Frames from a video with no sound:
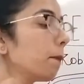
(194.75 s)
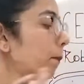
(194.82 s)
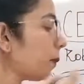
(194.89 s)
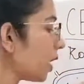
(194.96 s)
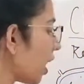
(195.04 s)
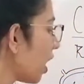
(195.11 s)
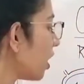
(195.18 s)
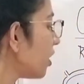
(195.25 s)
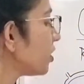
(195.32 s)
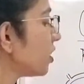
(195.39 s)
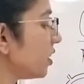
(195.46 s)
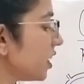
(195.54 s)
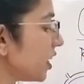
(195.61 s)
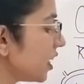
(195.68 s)
plant
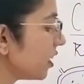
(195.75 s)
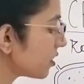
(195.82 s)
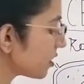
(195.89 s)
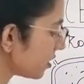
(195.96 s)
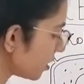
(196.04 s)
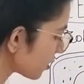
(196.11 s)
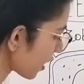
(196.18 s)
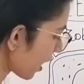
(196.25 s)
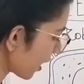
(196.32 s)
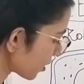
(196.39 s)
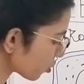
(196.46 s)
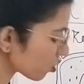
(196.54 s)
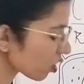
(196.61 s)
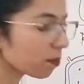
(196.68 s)
needs this
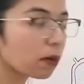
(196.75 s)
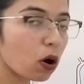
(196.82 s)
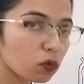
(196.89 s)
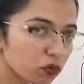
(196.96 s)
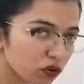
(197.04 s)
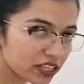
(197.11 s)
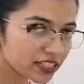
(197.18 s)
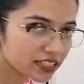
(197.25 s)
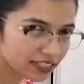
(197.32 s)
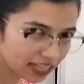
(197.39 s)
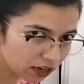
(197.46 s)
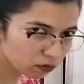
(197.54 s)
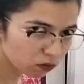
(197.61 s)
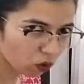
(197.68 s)
extra boundary
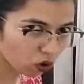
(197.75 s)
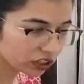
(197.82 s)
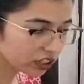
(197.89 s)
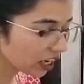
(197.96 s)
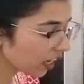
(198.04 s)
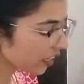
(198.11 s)
cell wall